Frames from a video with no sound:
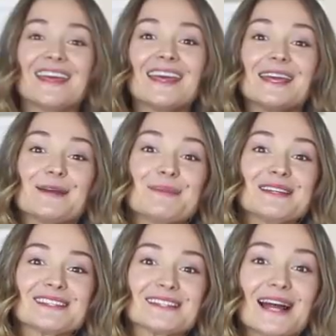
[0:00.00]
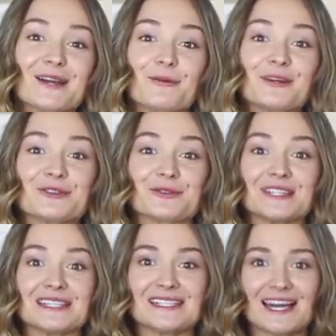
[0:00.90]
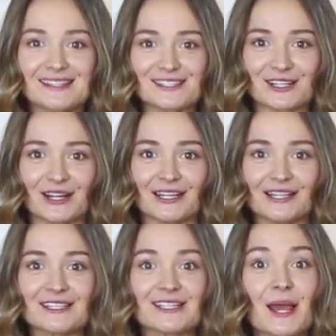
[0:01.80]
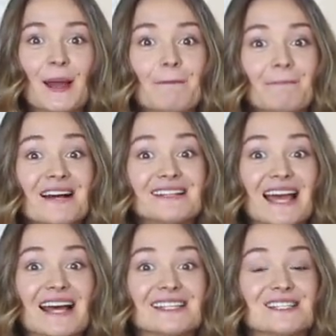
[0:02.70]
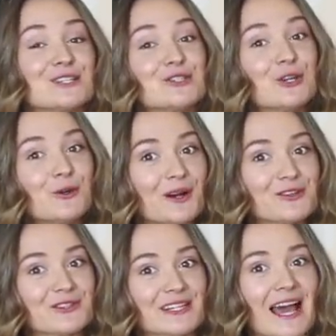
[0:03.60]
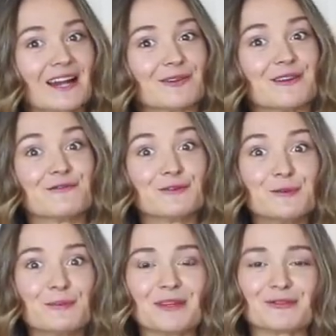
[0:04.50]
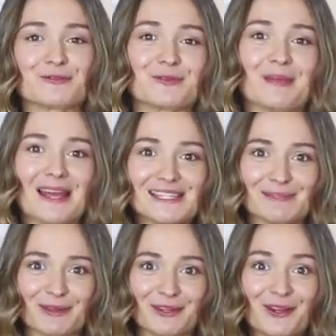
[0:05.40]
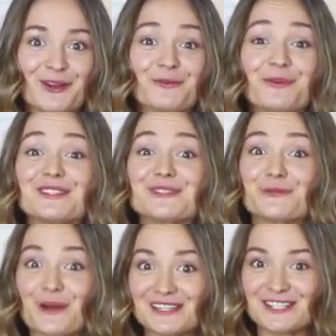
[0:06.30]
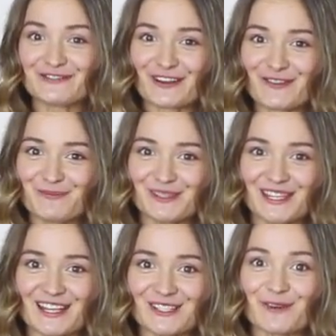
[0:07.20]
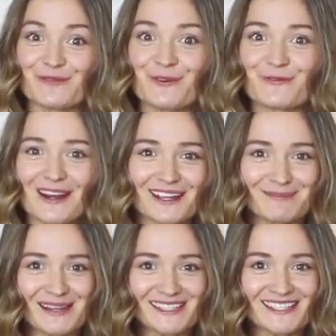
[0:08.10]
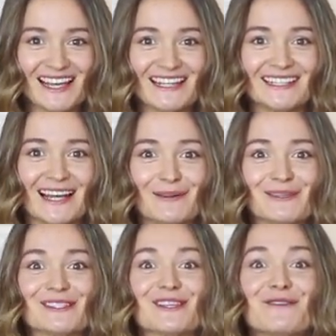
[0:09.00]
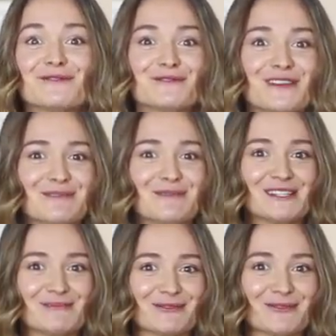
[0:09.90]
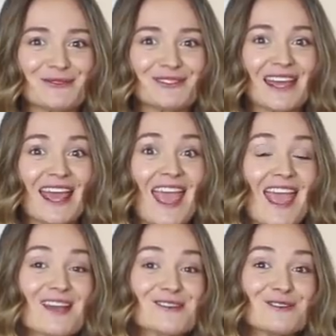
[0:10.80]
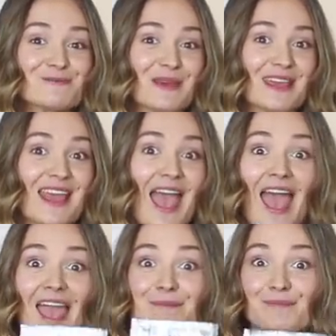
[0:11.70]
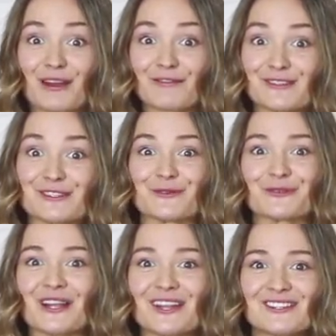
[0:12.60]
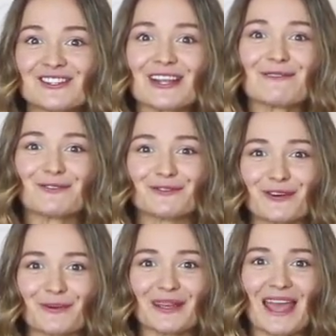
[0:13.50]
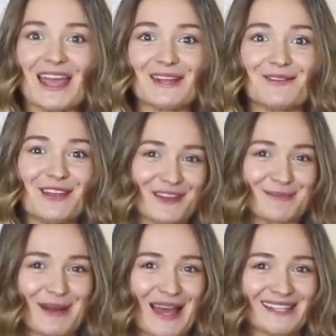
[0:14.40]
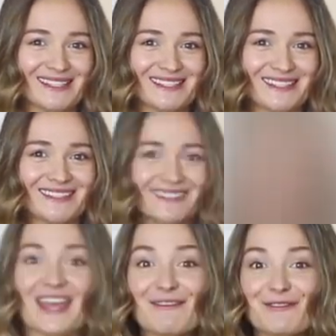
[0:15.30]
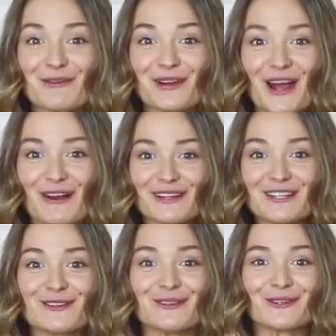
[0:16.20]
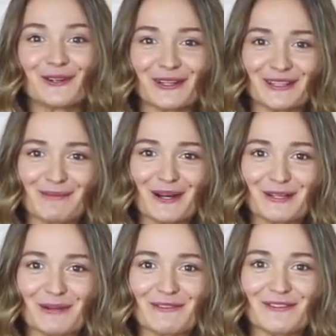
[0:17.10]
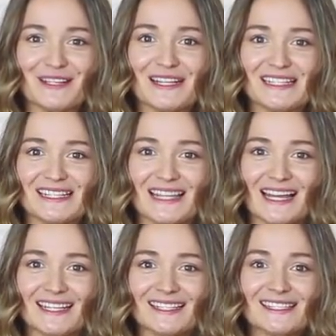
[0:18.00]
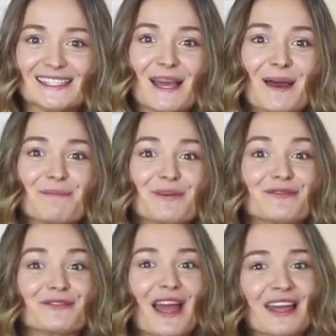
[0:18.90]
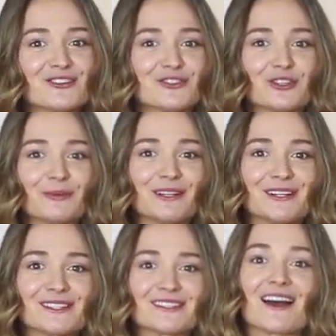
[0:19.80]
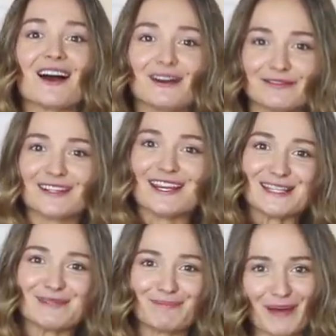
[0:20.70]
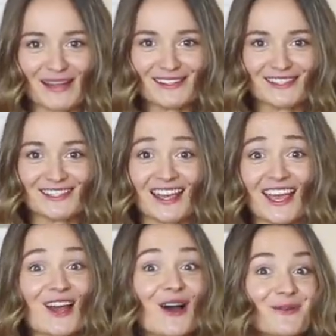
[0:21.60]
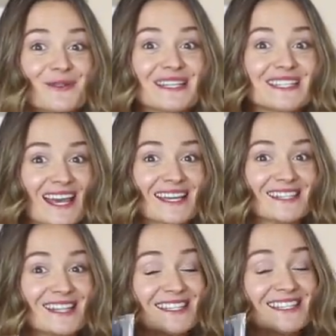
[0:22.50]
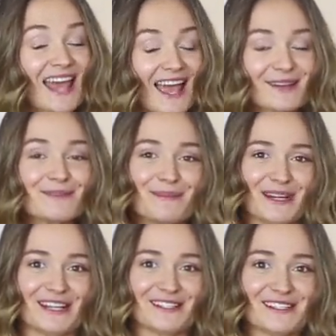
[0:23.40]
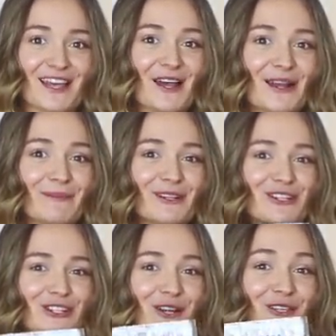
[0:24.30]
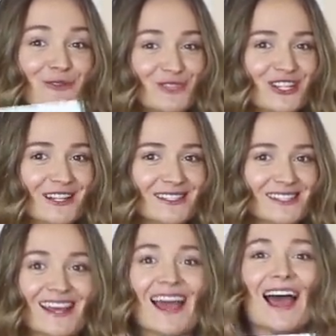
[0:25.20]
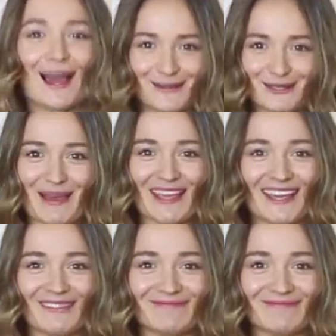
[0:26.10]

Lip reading: It can be a snack when you're on the intense diet, but as it's a 200 calorie full meal replacement with 25% of your recommended daily allowance for vitamins and minerals, it could be a breakfast or a lunch if you're following any of the other plans. If you're in a hurry, you can cook it in the microwave for 90 seconds, but for extra gooiness, oven is best. It only takes 10 minutes, and I'm going to show you just how to make it.